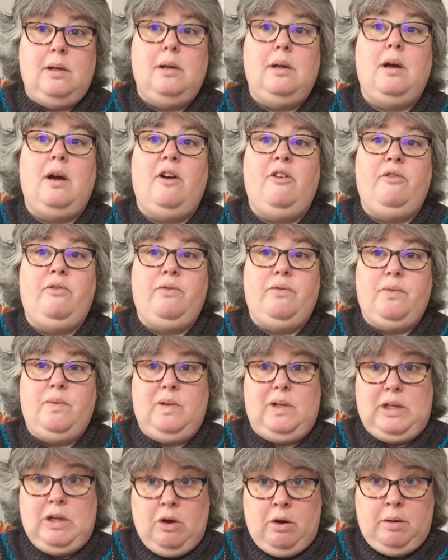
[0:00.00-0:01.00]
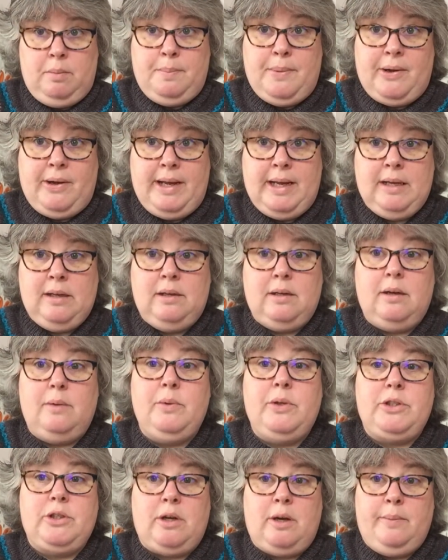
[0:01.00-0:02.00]
of yarn buying,
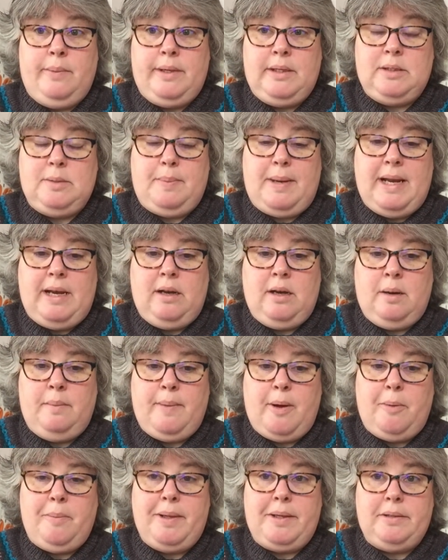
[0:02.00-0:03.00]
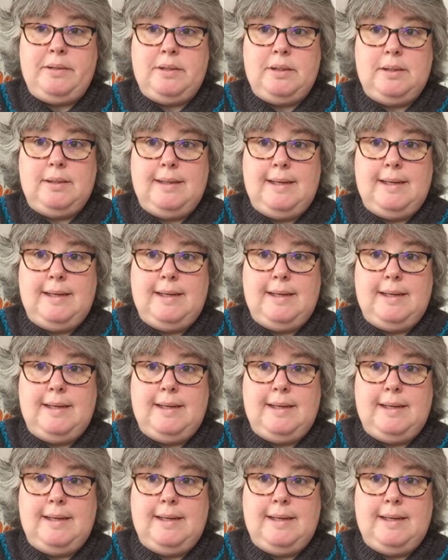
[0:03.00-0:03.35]
which I will explain in a moment.